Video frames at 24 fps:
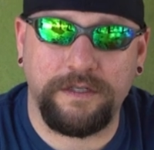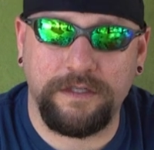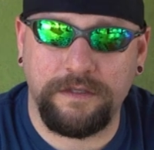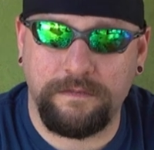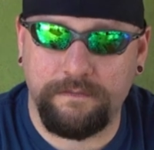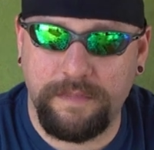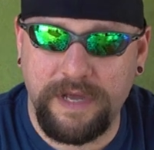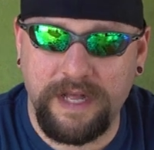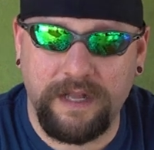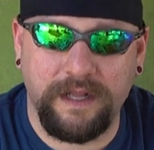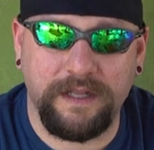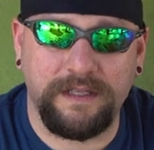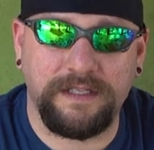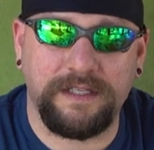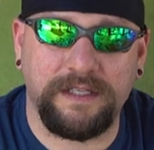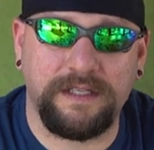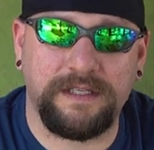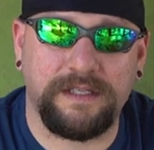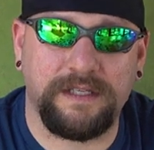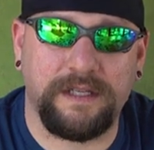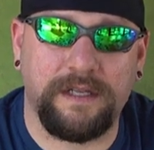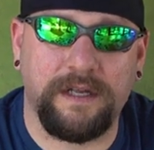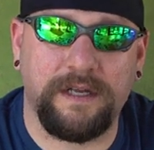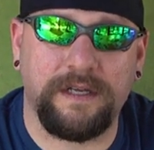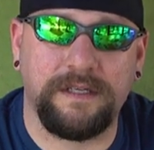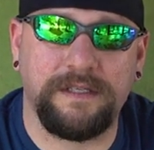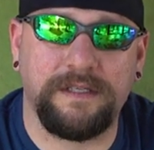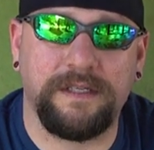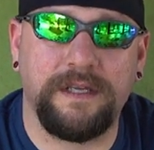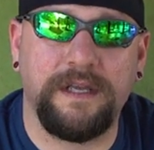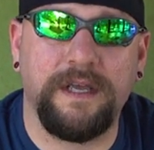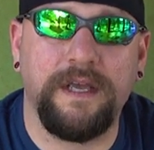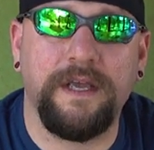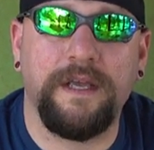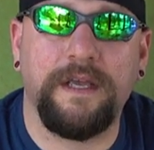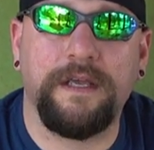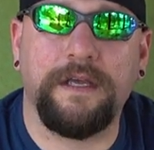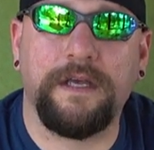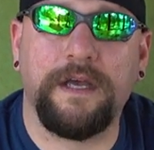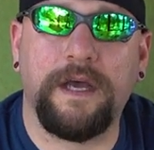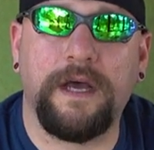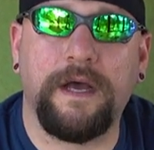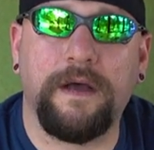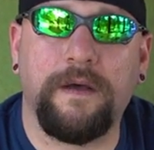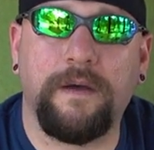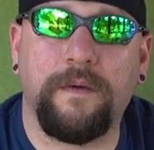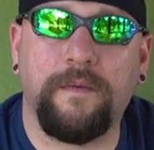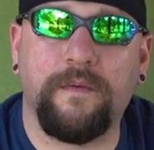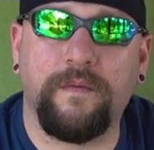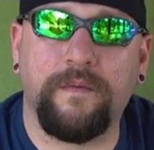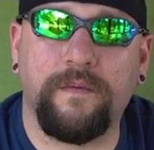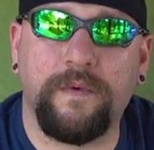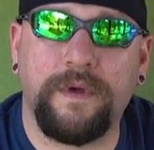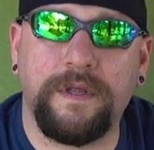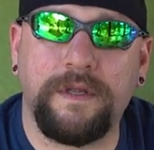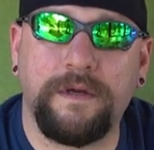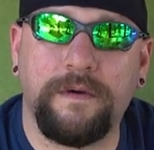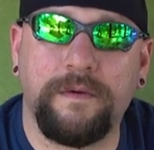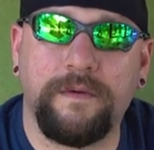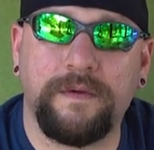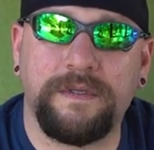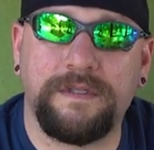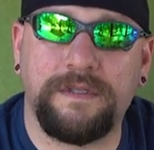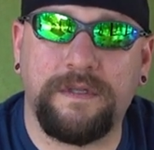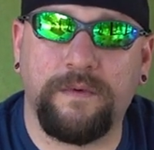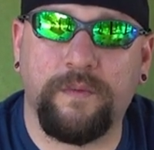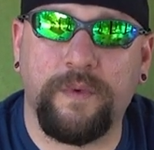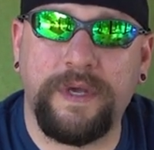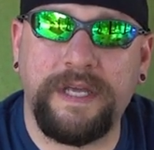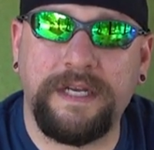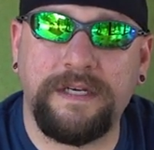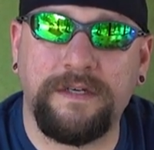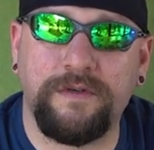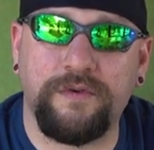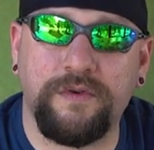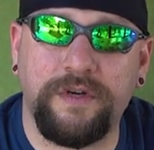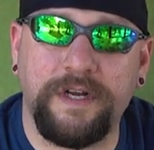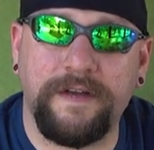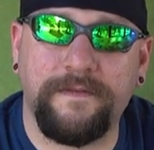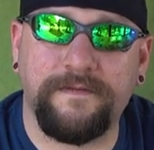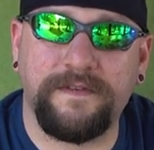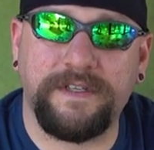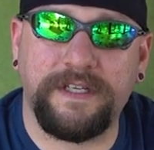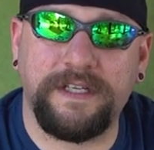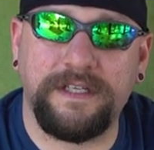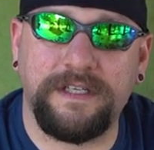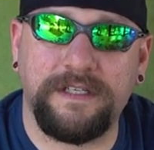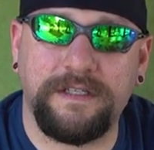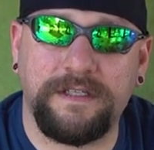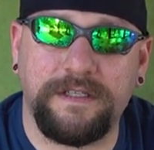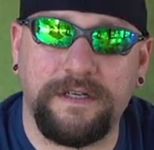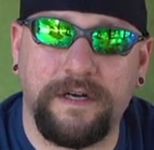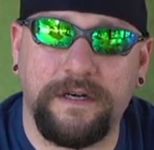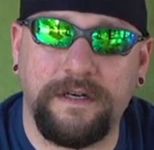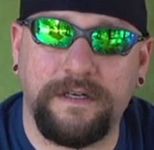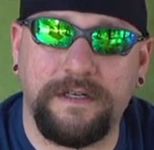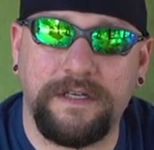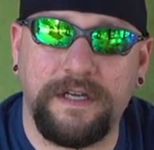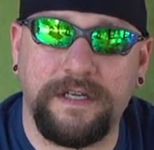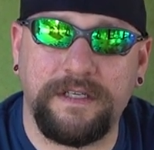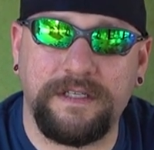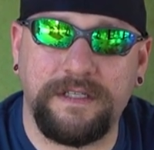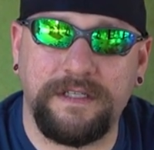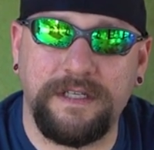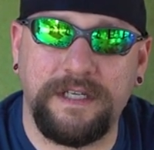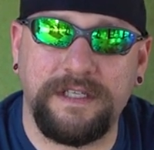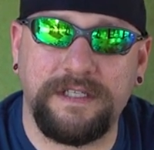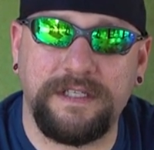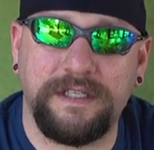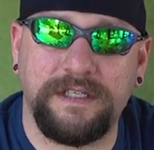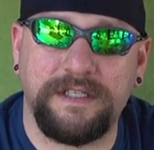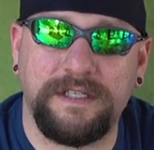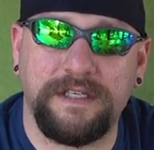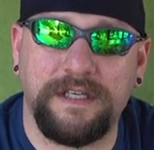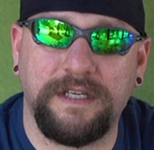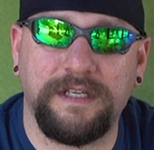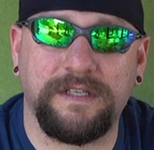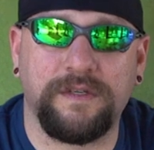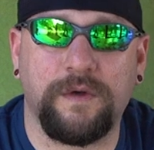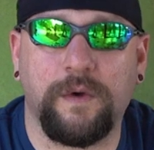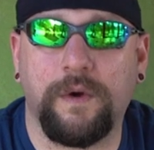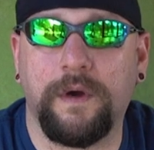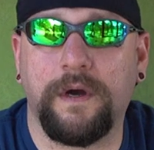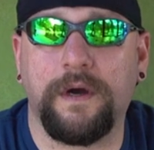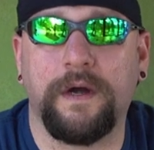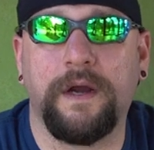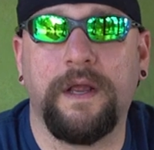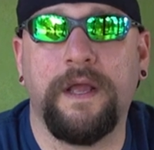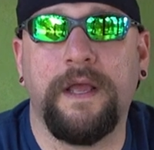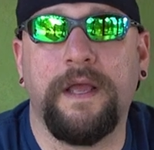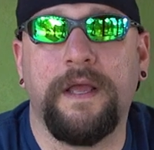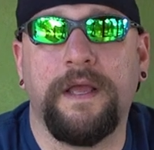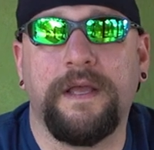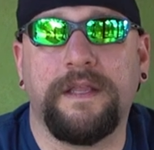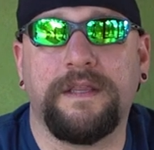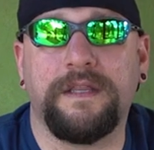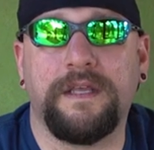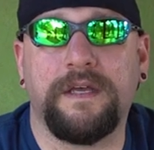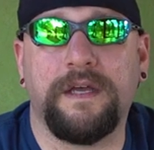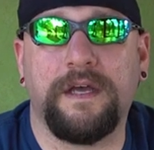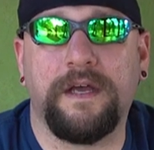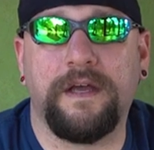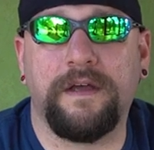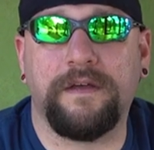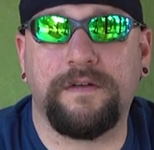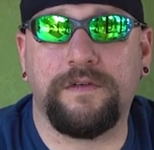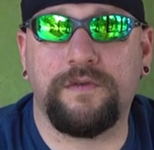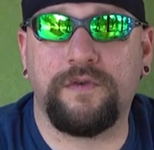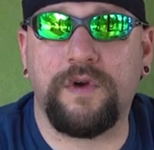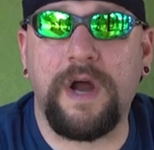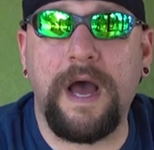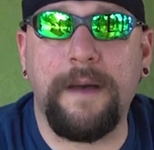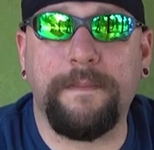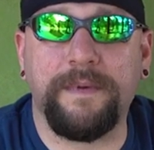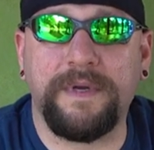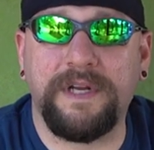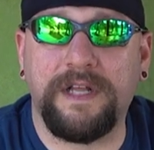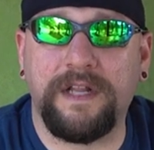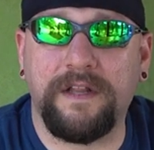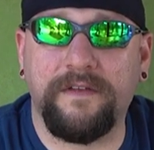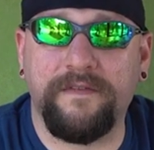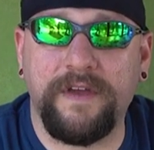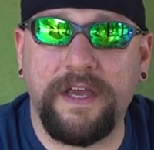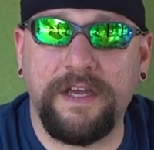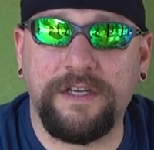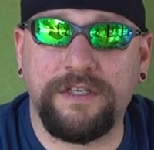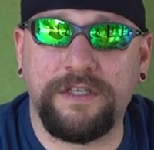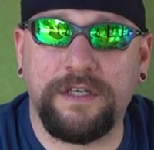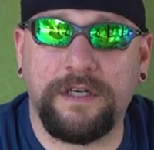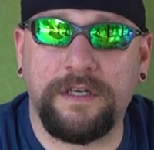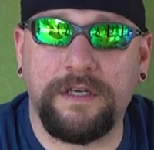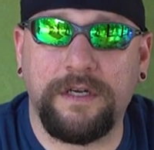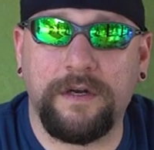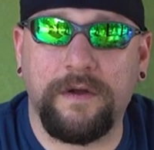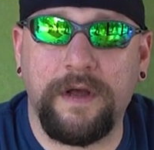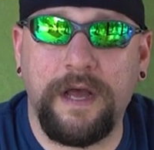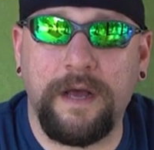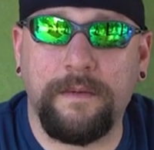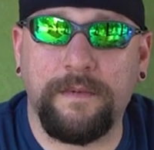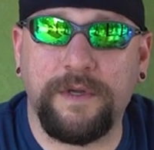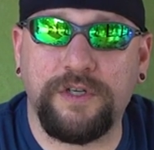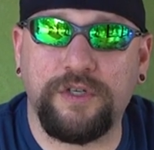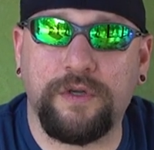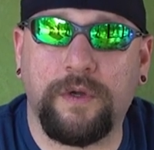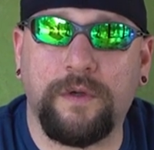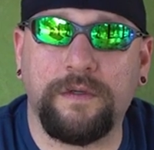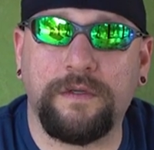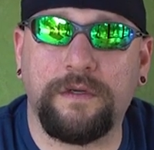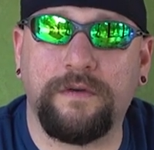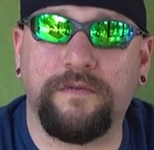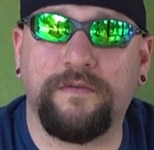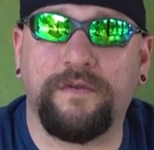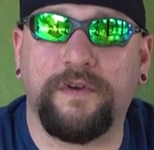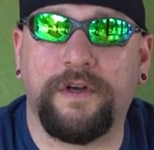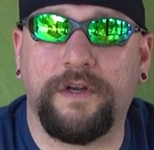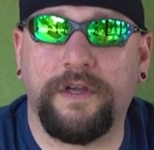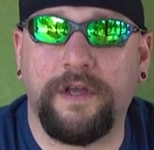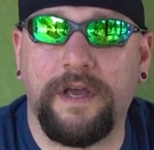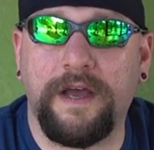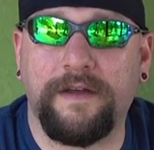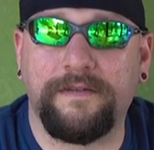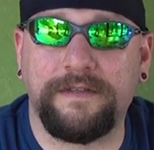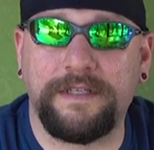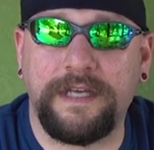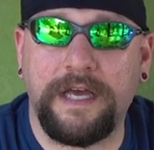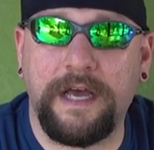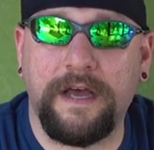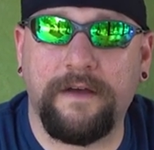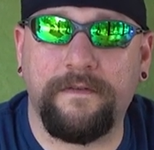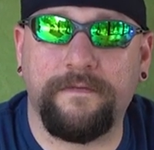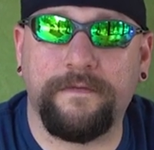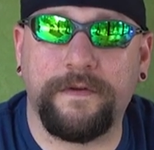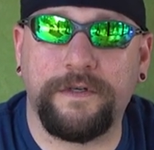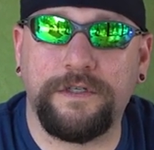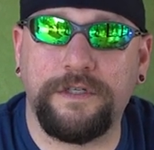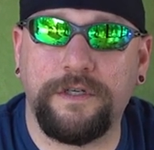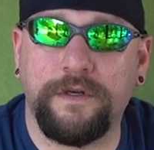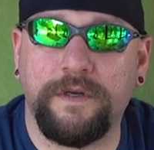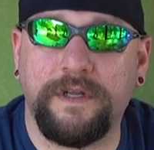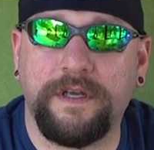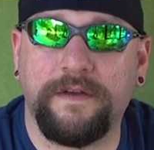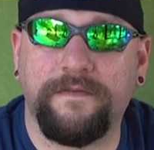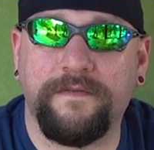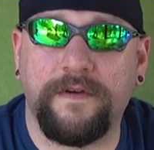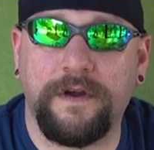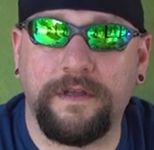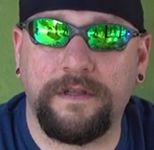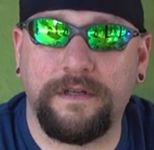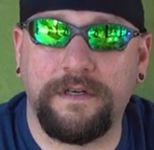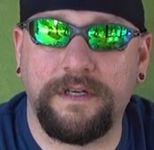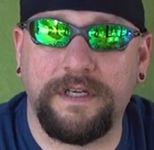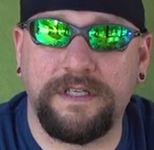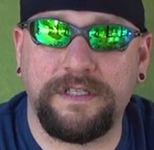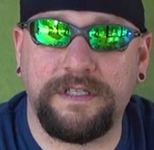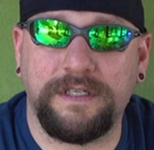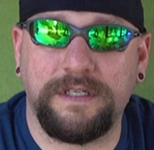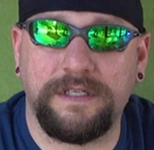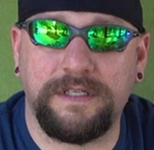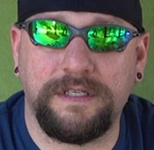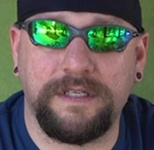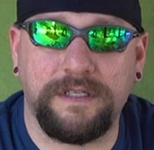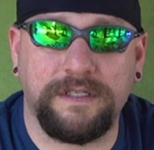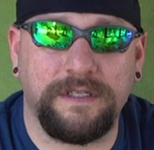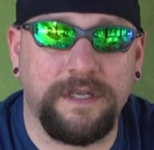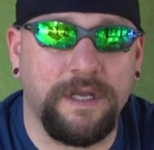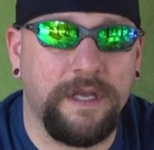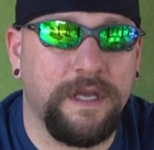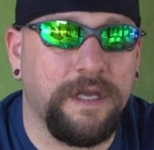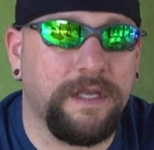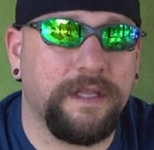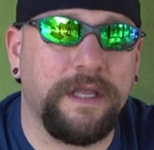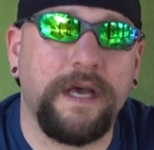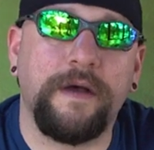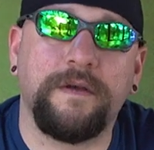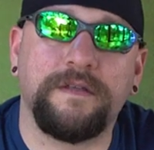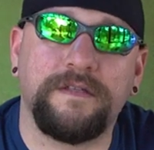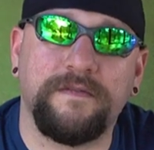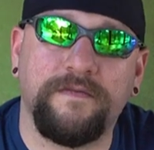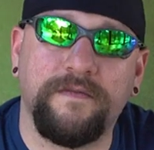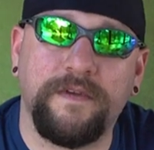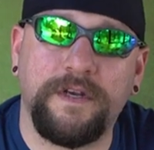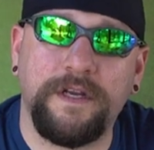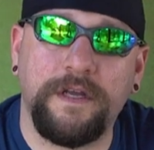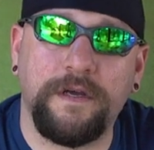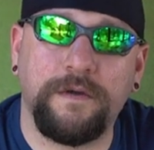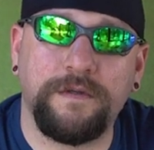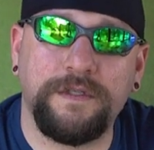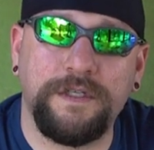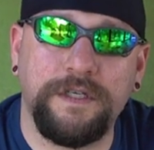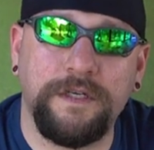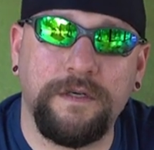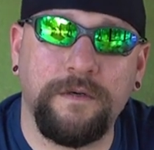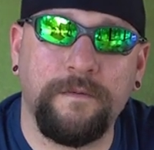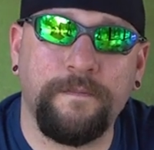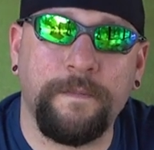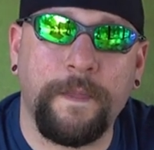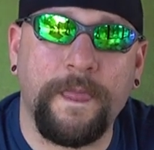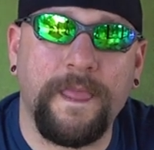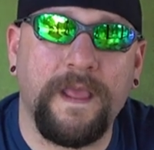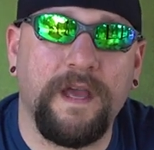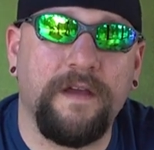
pellets and slugs. Whether it was the wind drift at certain distances or the drop in elevation, you know, how much holdover you have to have for shooting at farther distances. That was in video 2.